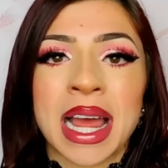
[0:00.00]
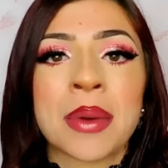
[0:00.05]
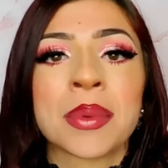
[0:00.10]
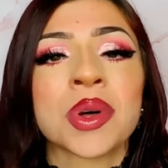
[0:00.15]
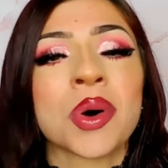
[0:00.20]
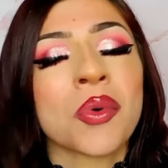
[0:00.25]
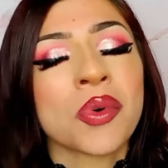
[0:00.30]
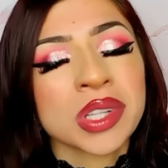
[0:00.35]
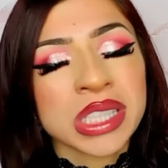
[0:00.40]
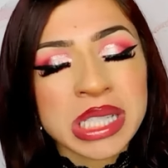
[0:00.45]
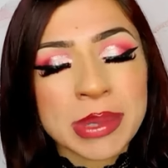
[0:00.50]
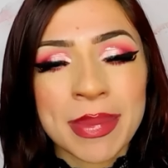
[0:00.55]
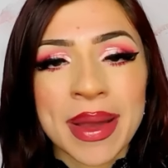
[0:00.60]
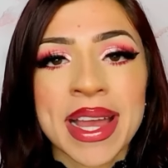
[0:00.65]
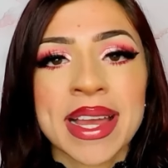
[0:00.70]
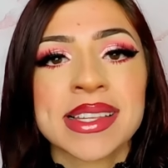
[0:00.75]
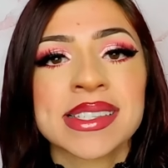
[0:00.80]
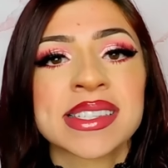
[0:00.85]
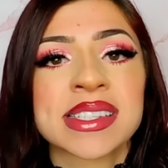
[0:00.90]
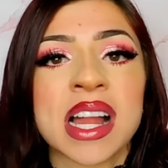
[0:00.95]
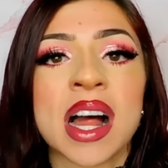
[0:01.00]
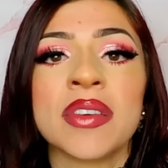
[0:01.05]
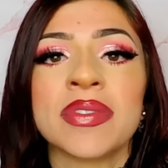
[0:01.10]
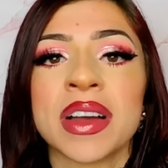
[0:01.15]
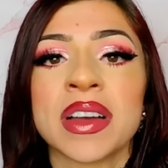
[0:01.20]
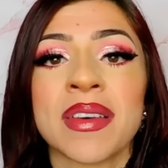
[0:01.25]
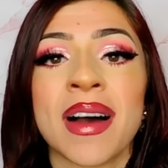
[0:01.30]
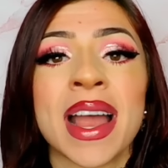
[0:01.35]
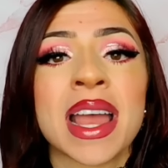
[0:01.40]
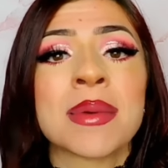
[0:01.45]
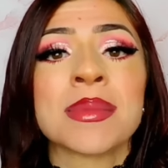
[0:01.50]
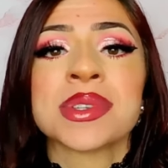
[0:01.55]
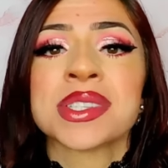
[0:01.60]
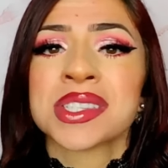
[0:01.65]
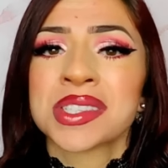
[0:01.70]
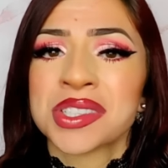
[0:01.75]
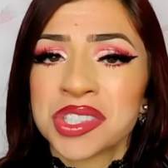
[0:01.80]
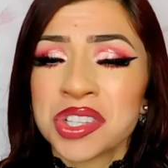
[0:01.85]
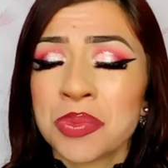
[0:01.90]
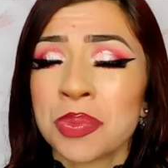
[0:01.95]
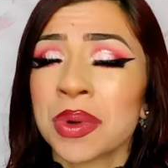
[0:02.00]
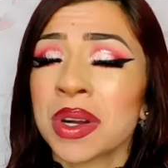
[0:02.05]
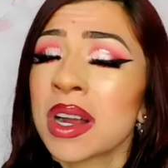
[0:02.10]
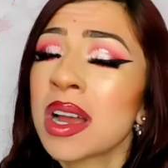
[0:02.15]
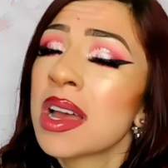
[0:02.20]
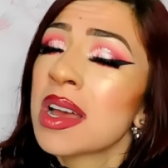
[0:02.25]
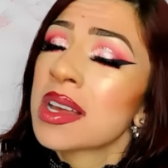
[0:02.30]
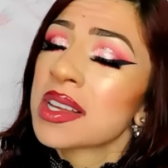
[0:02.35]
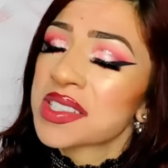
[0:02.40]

I will only buy his stuff if I am super